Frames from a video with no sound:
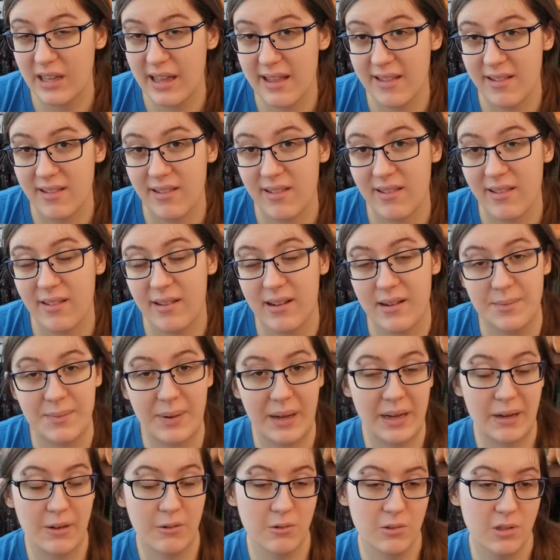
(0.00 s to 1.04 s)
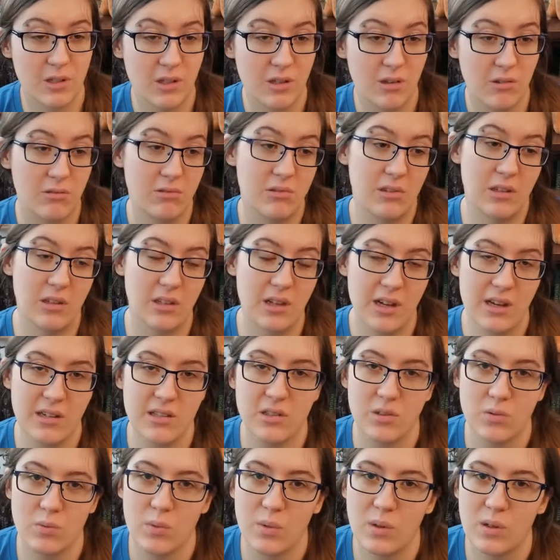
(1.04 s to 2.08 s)
less about the
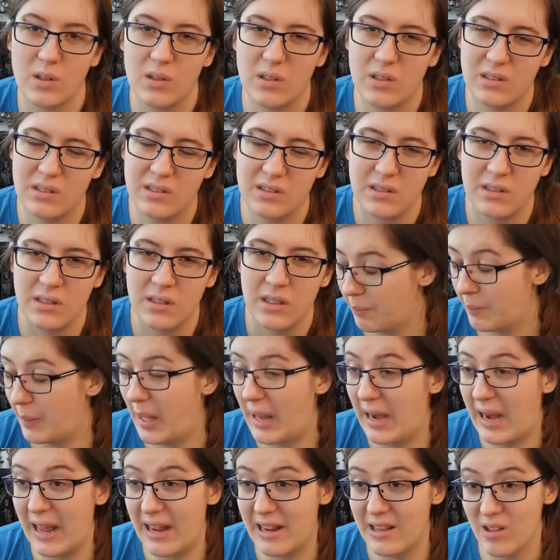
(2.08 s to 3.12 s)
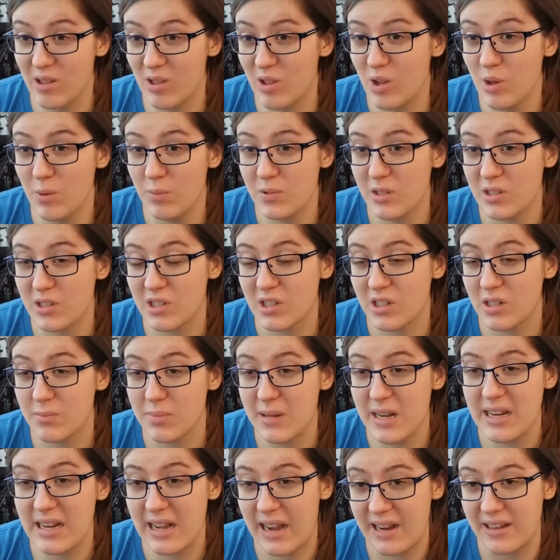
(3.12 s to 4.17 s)
Lost World, but I assume there's going to
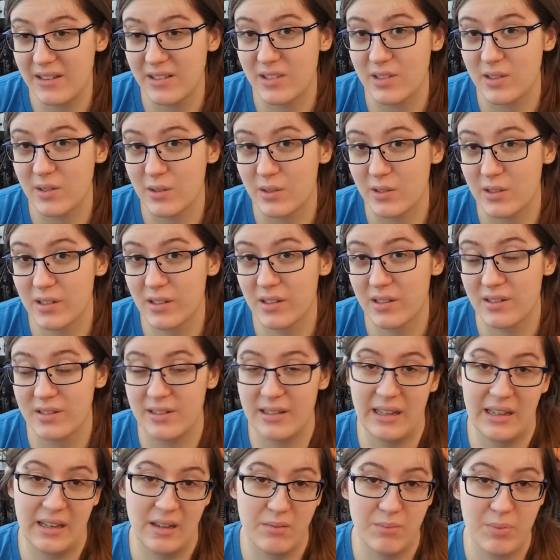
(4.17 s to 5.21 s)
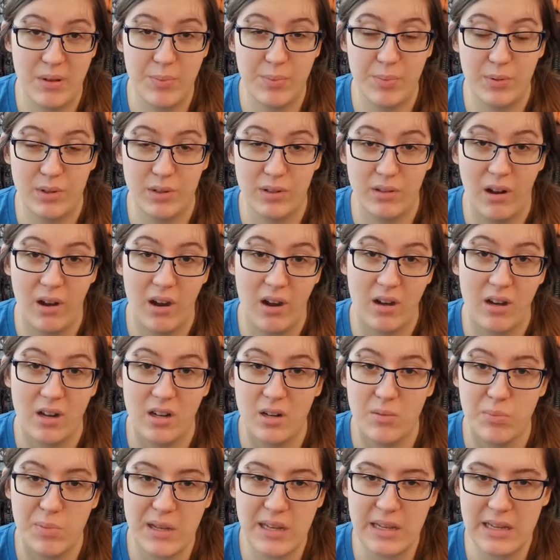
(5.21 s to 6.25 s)
be dinosaurs and people are going
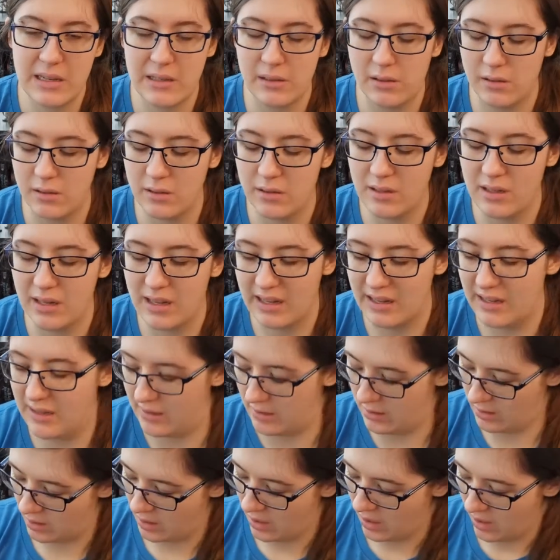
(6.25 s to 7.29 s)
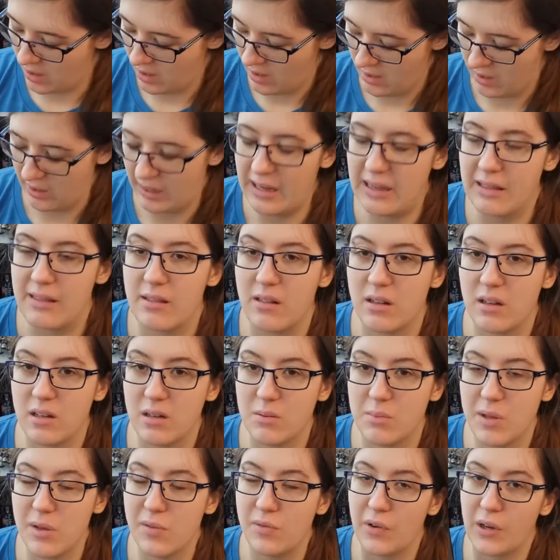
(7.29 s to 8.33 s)
to be eaten and it's going to
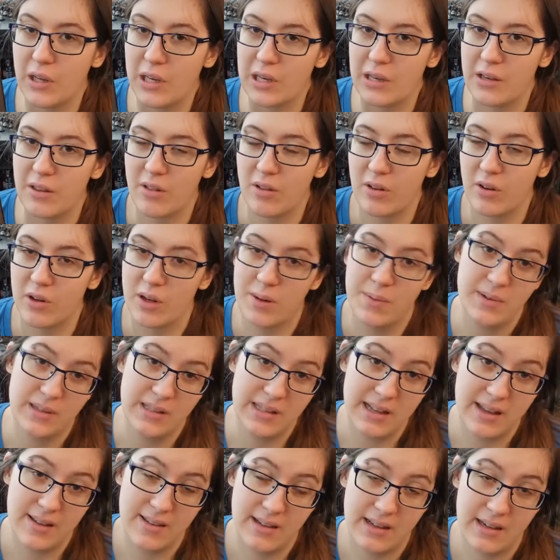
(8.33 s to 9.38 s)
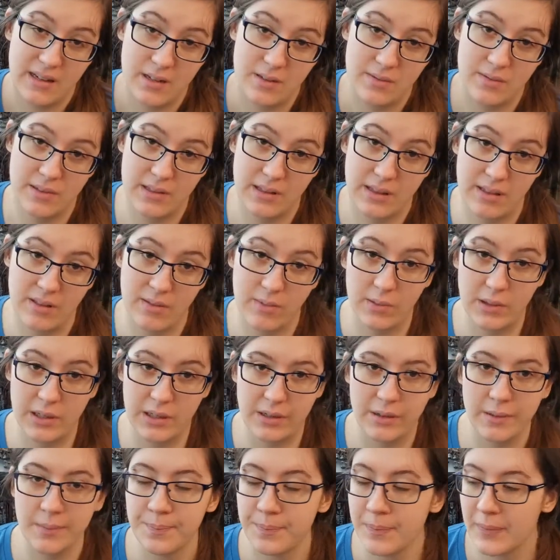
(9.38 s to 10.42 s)
be fun. So I'm really excited for this
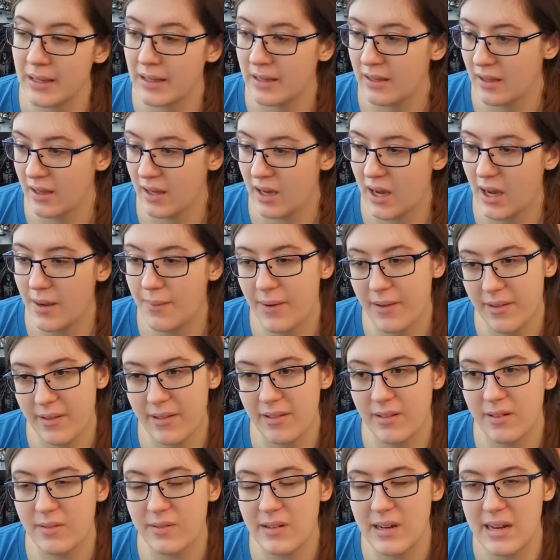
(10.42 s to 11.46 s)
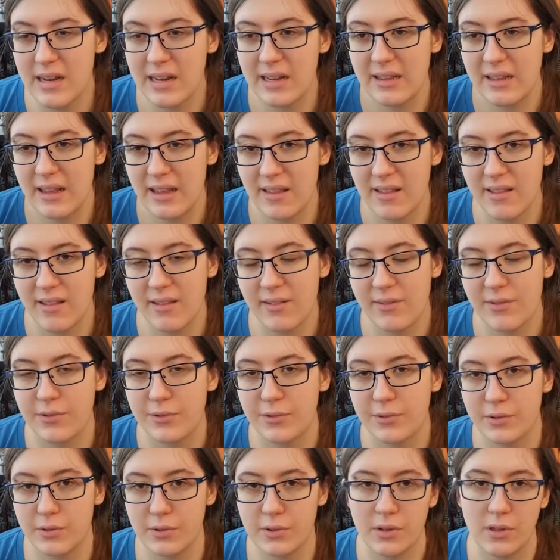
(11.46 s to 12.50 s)
one. I'm also reading this
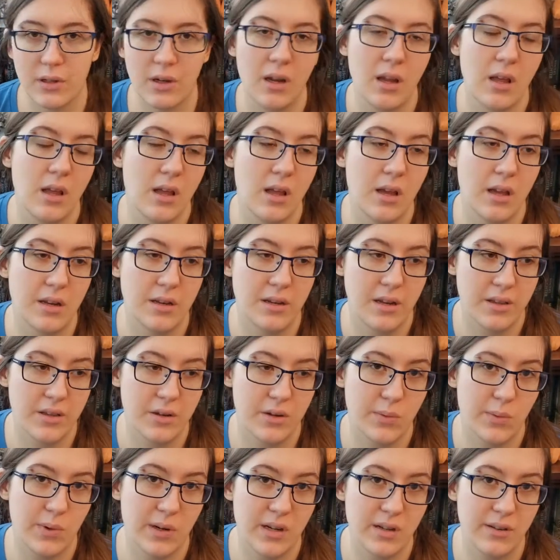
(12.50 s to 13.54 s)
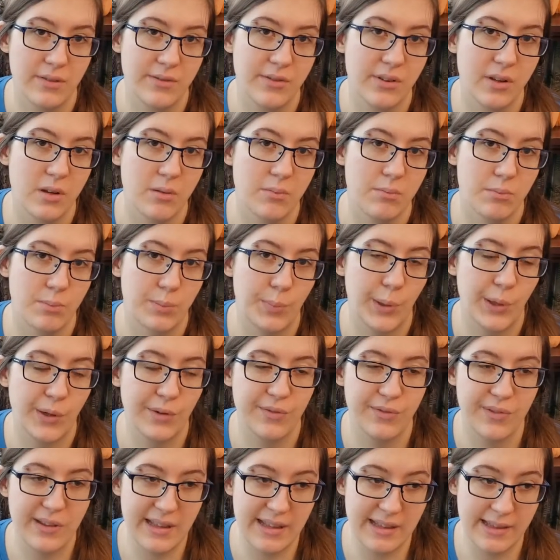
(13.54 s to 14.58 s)
for another one of
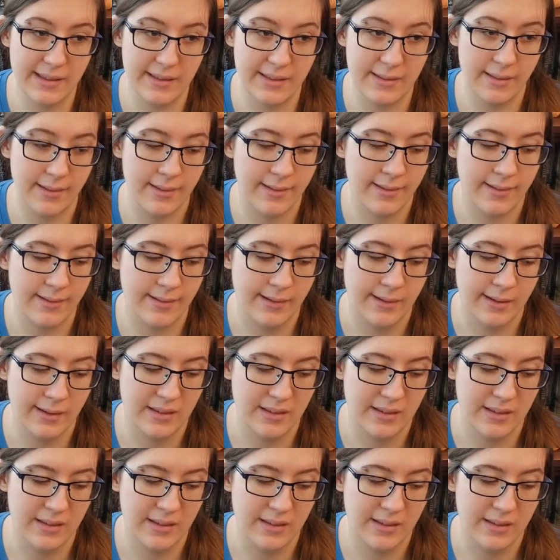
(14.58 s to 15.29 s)
Merphy's